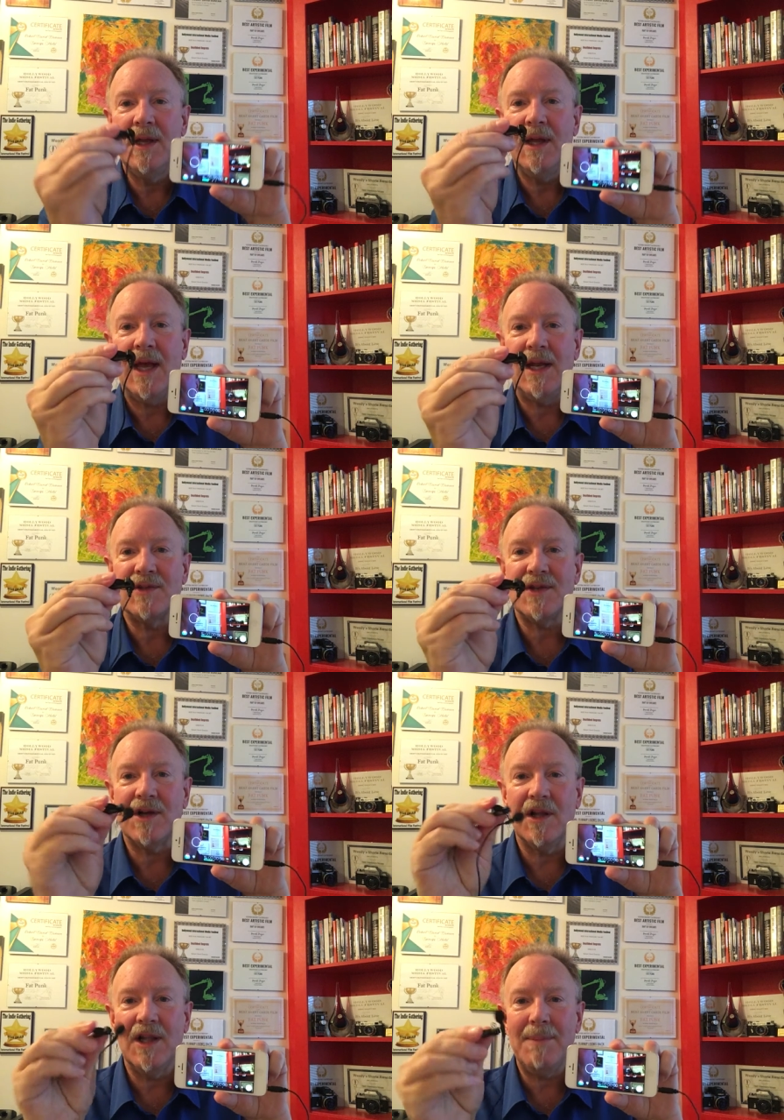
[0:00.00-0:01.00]
and it's a
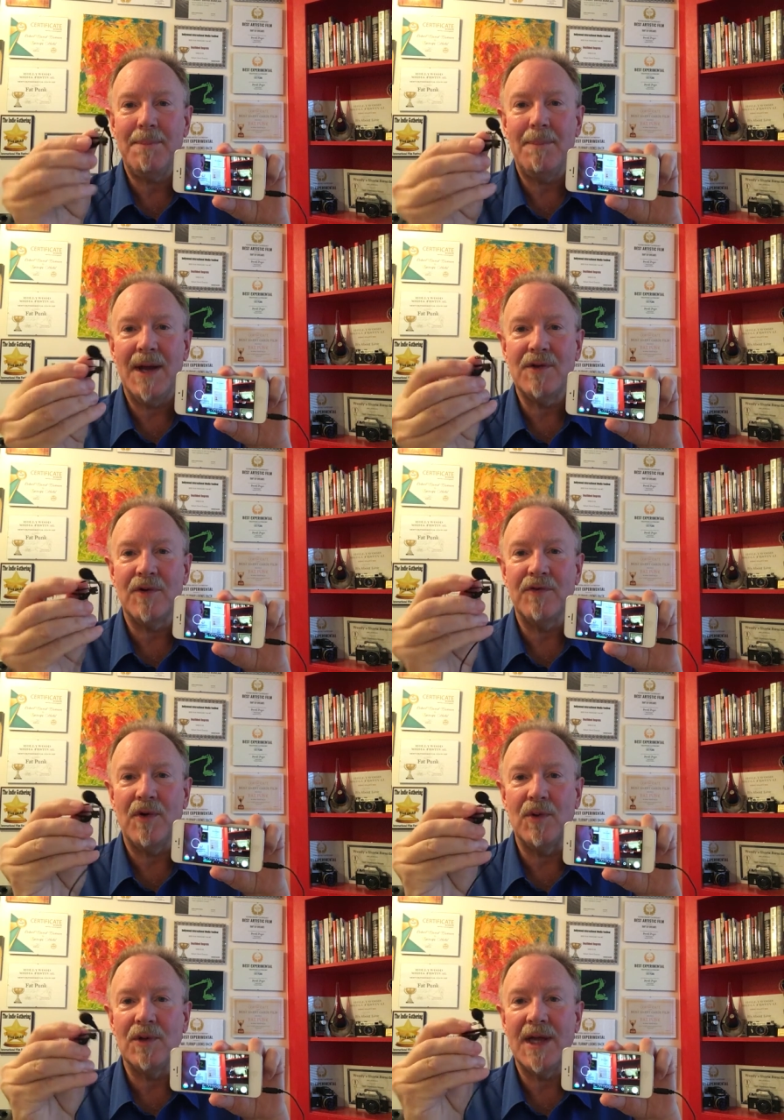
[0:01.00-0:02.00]
clip
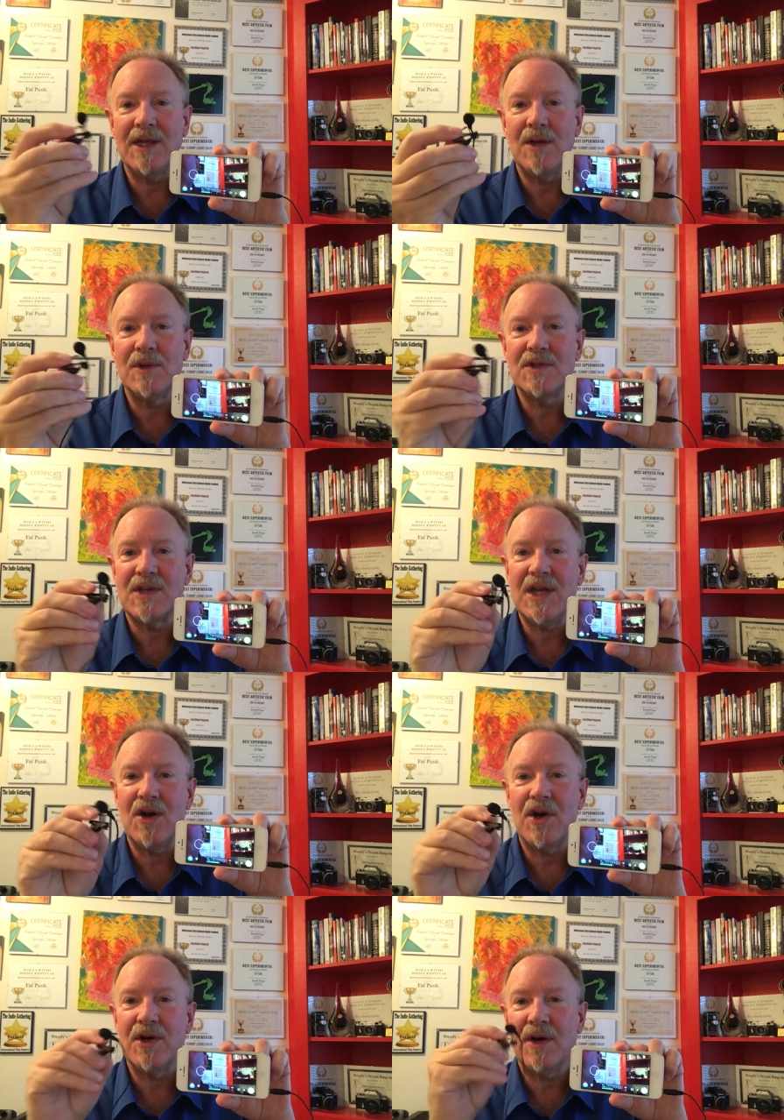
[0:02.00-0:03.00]
microphone like you would see
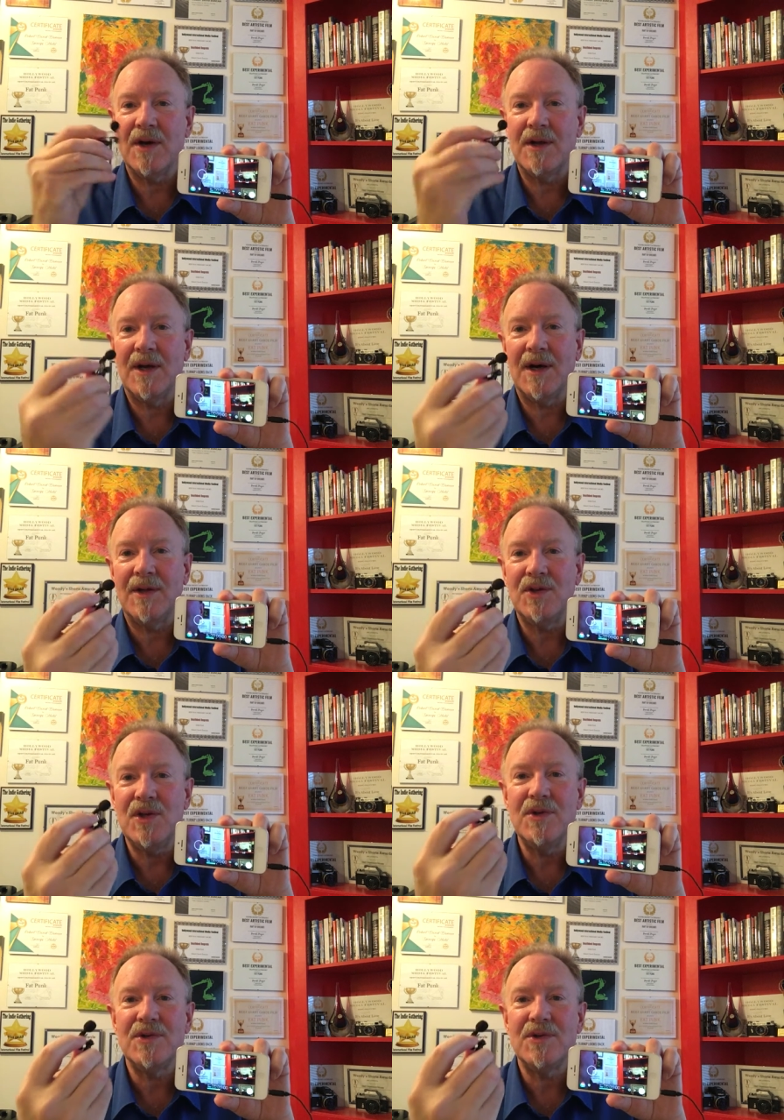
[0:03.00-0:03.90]
on news